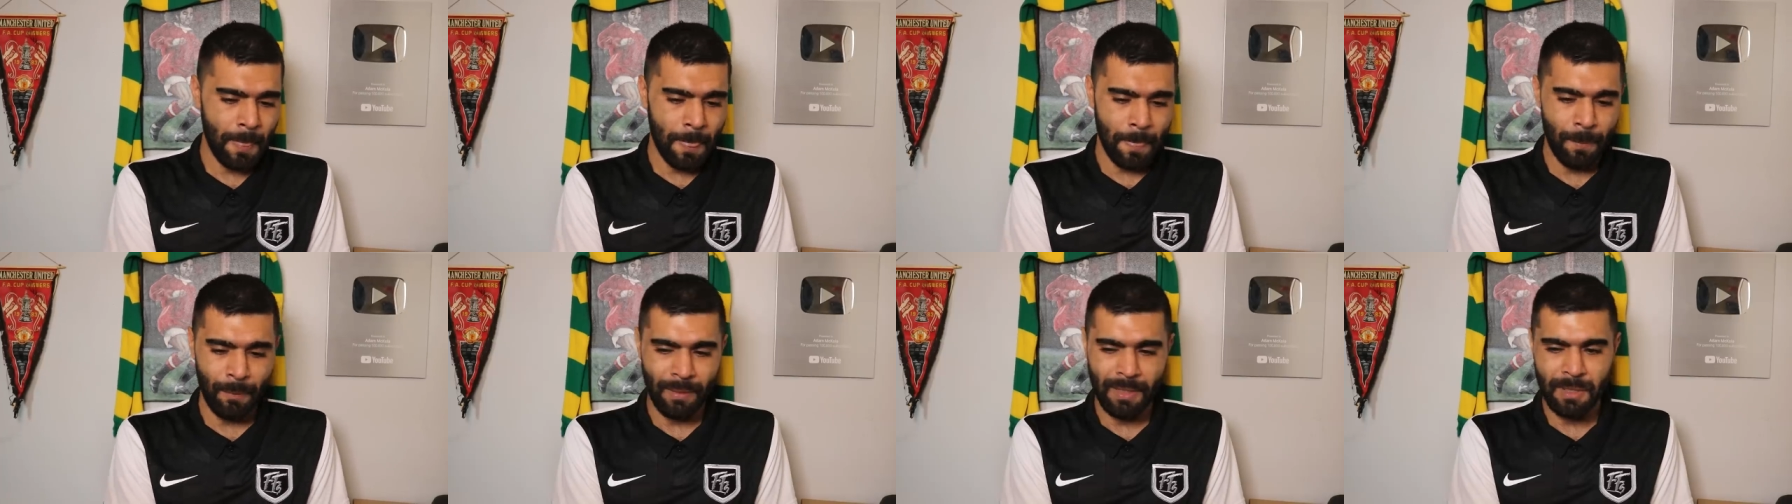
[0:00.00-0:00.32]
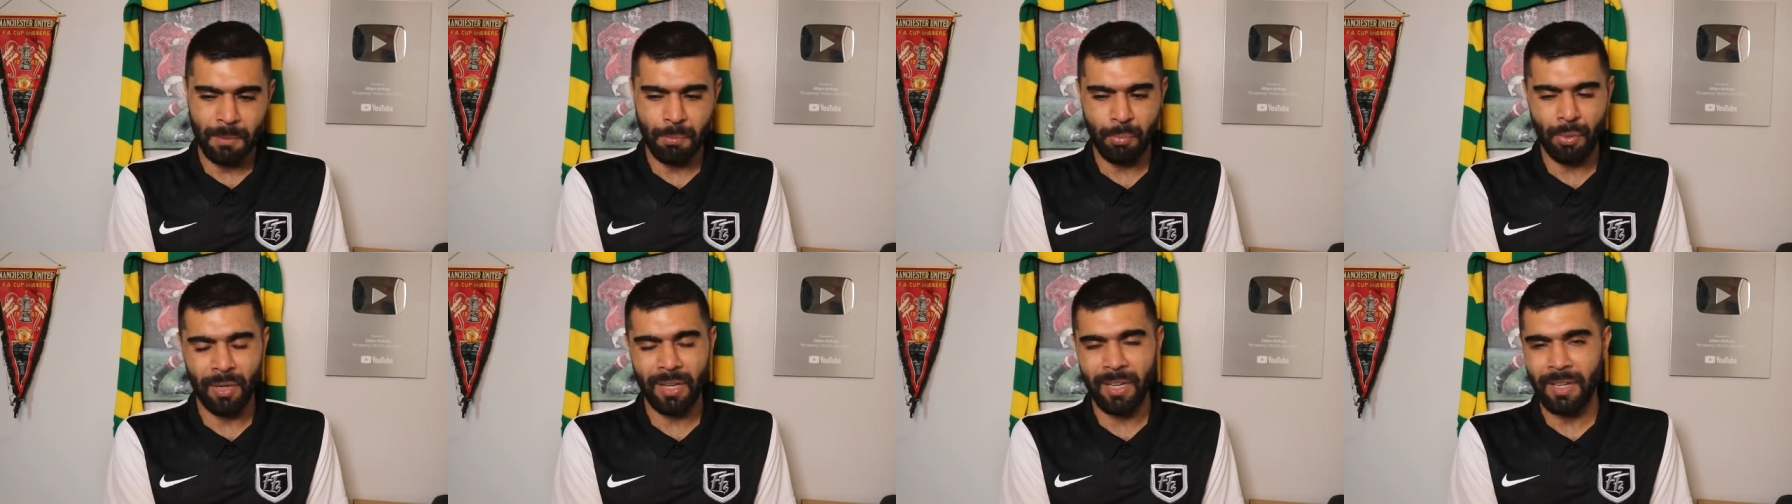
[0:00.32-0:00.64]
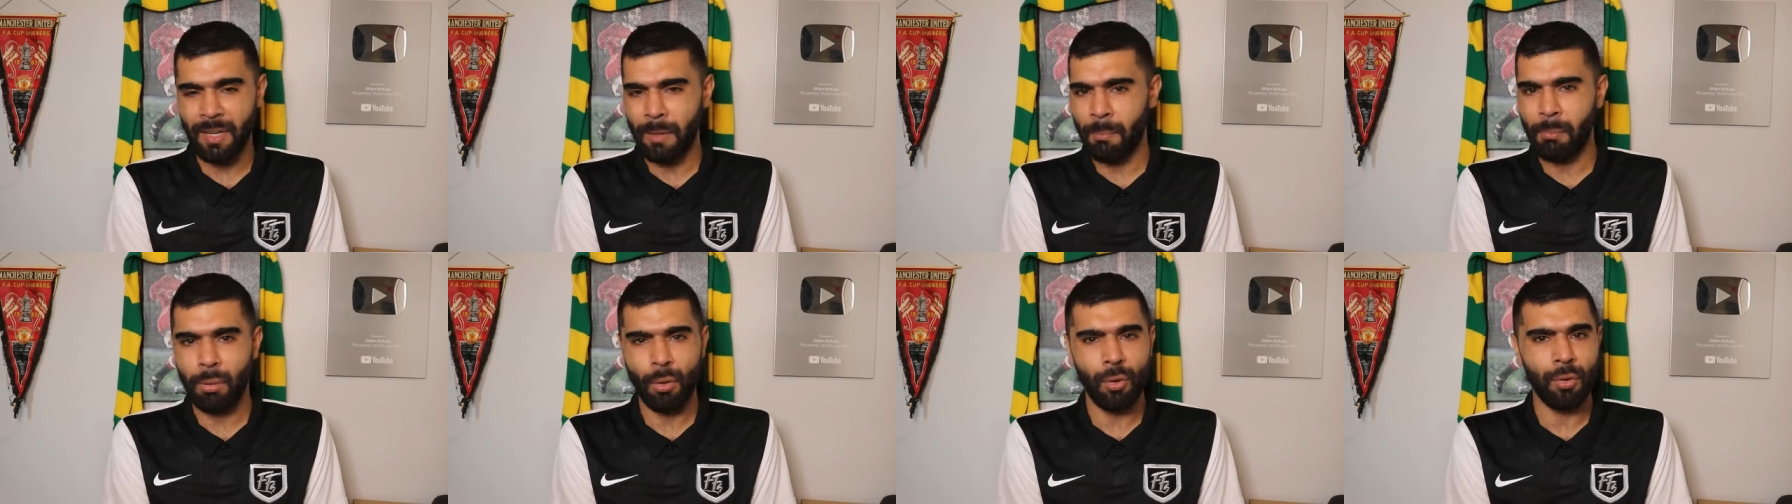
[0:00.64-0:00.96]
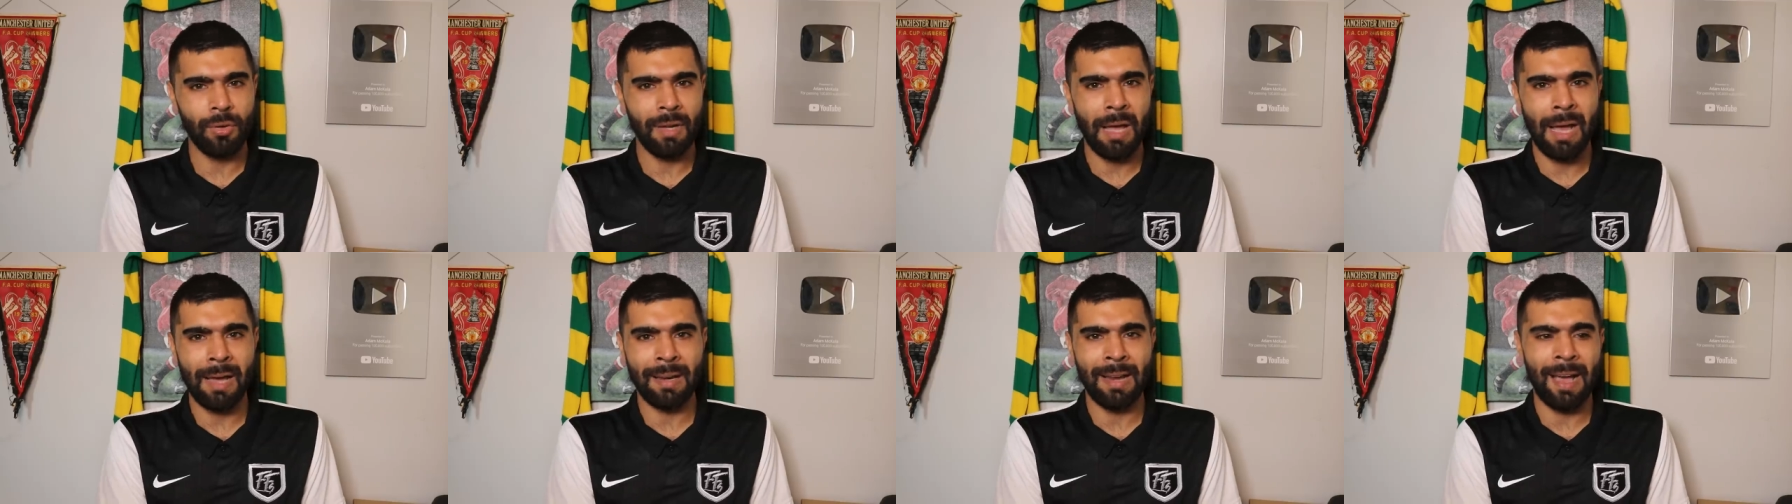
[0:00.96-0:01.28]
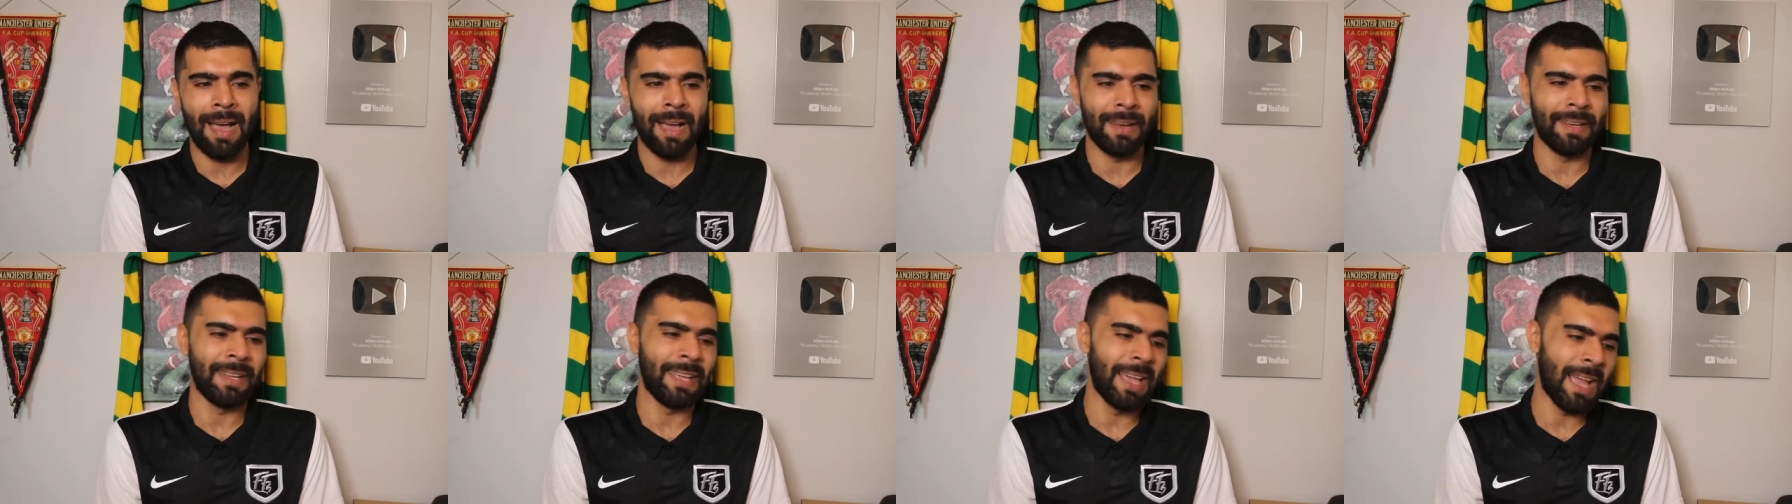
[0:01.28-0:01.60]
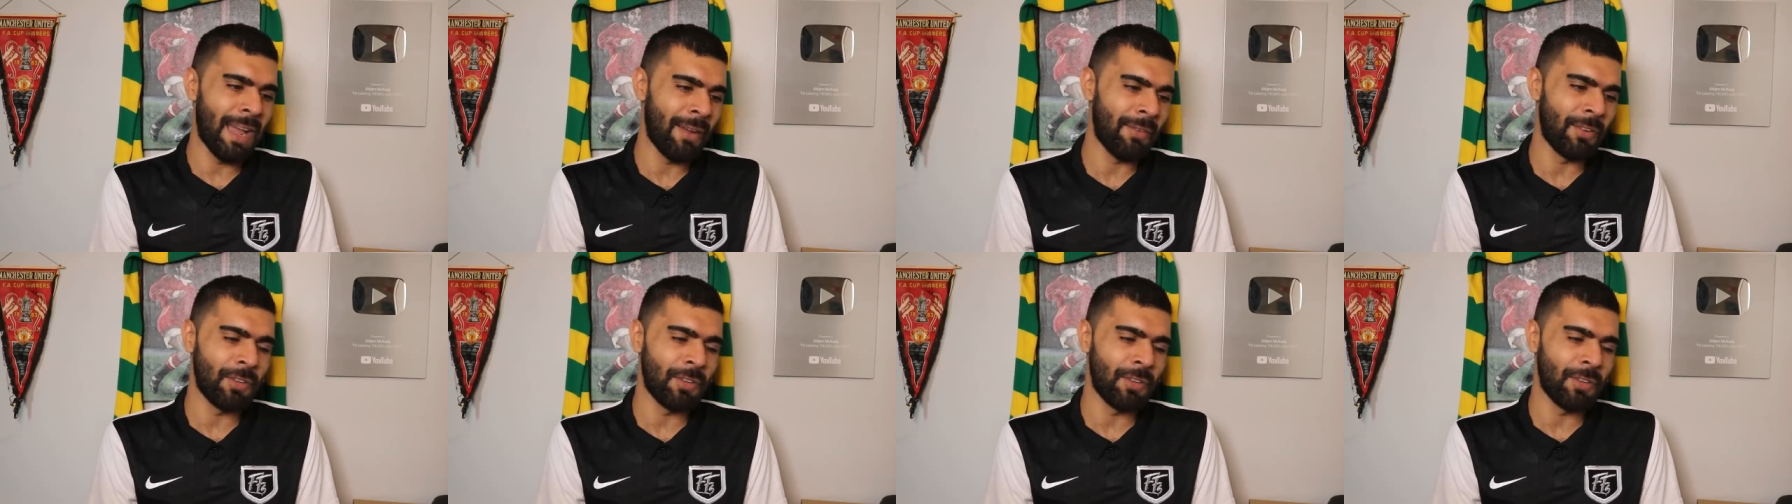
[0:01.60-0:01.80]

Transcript: when he's bringing the ball down out of the air